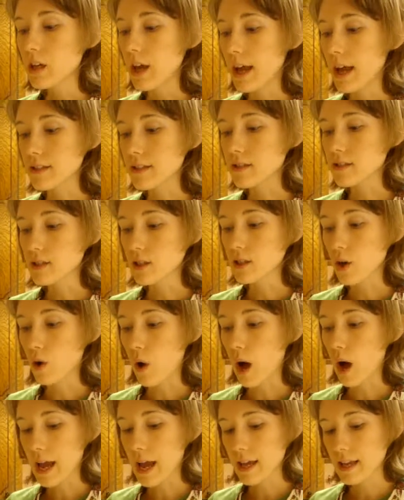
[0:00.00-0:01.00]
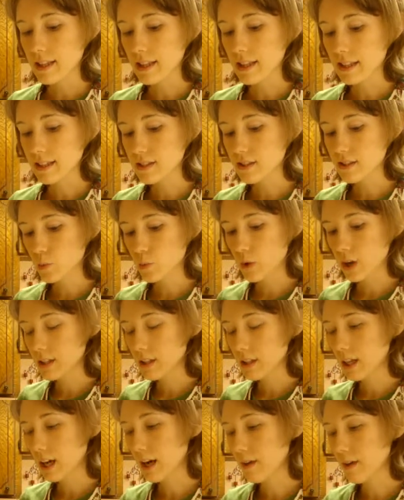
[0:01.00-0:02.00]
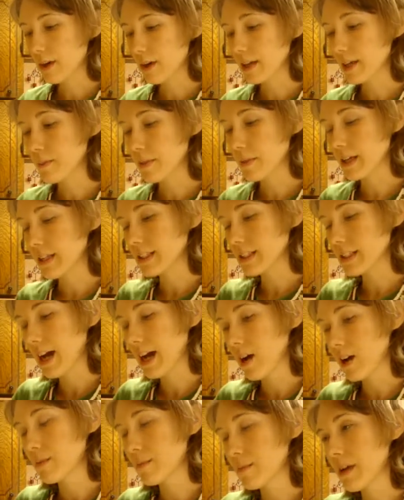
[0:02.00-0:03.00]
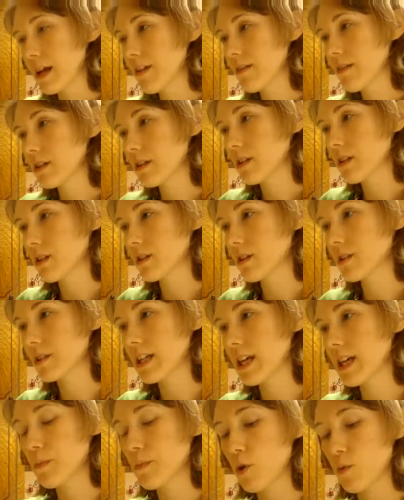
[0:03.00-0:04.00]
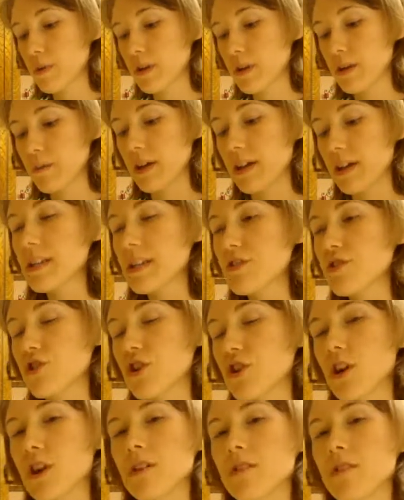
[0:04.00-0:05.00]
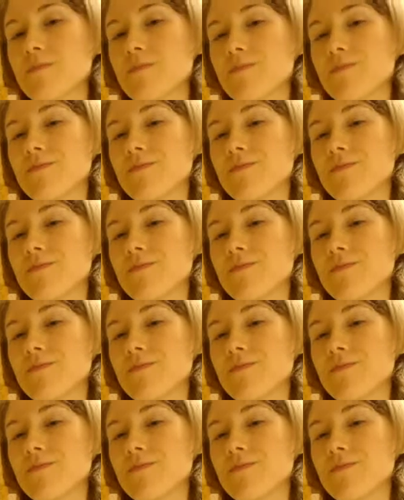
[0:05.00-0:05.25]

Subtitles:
And so that's the one that I recommend. Now, I'm having a hard time opening my yeast jar.